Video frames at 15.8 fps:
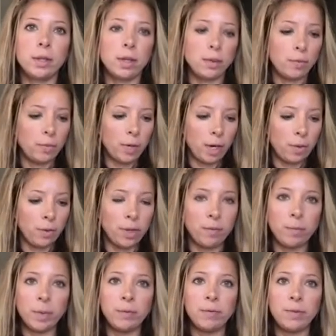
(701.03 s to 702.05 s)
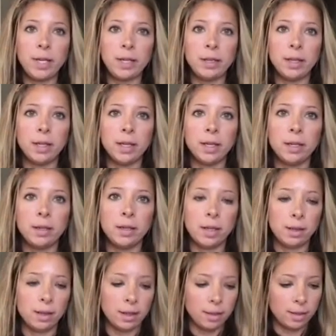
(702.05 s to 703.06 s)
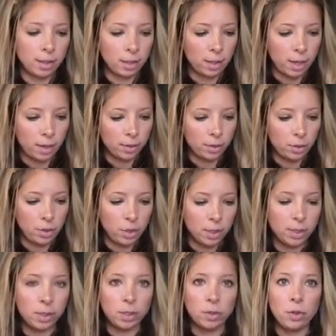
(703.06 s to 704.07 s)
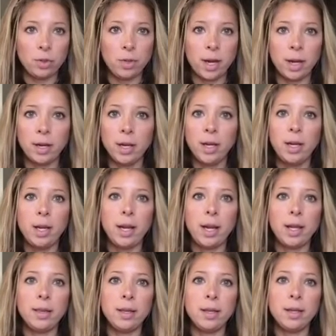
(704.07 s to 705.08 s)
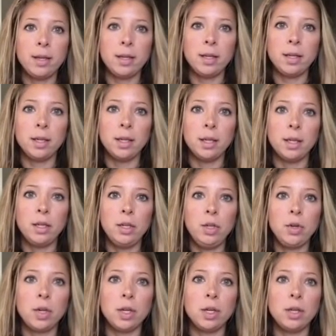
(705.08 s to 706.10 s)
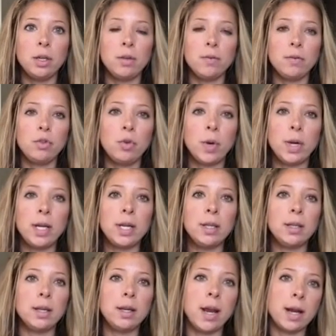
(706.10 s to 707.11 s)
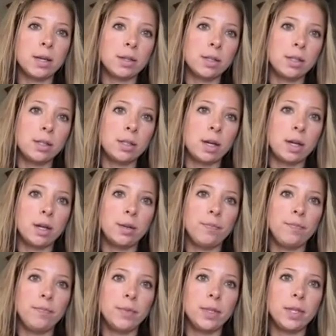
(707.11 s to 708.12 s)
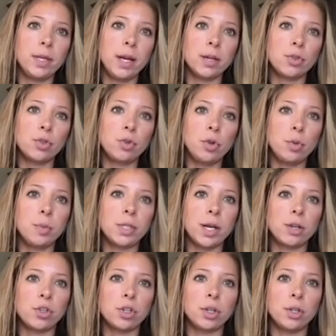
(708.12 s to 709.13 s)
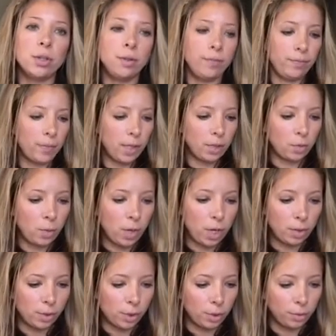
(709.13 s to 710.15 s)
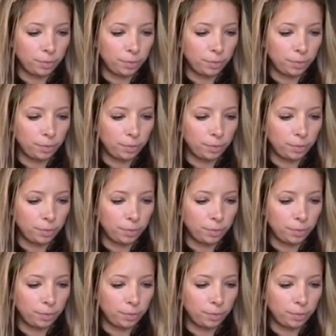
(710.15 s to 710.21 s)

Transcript: how they've been feeling and things like that. So you could still do that, and then you can join in the next group session as well. So